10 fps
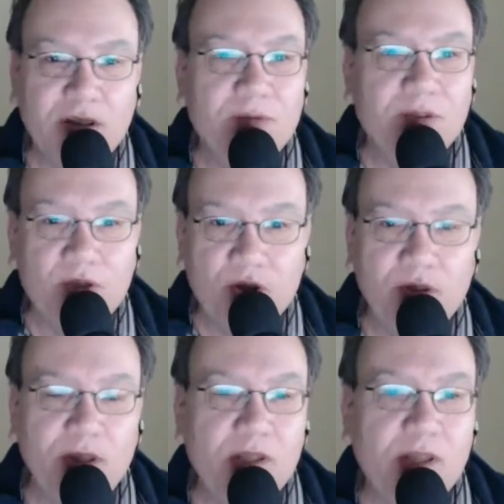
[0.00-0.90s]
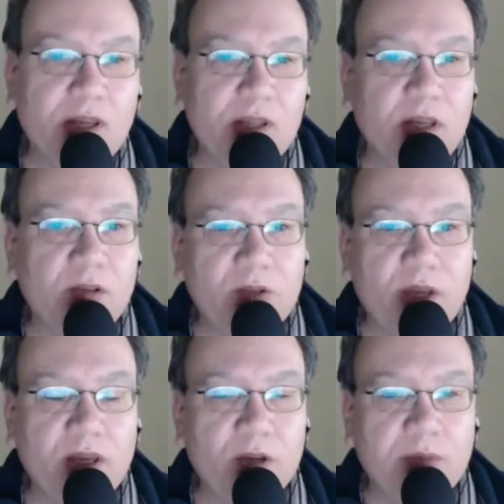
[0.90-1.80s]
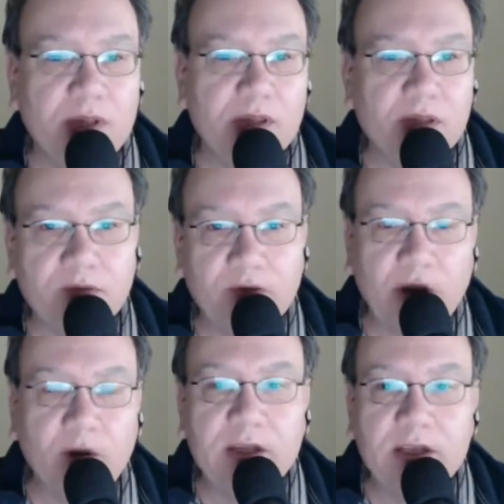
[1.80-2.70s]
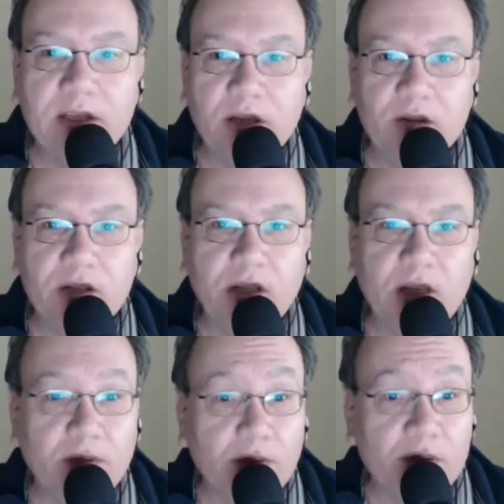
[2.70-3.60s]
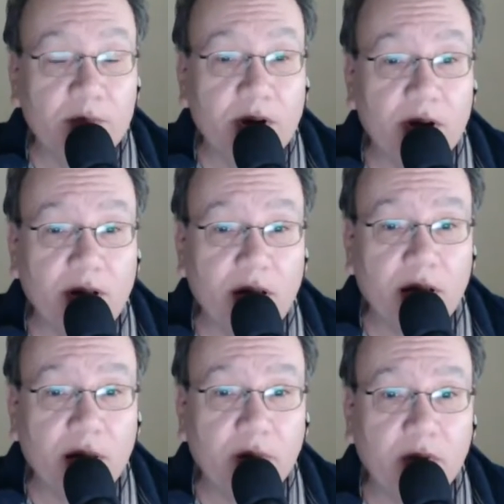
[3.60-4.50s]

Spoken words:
if you do these things and you take your business very seriously, even if it's part-time,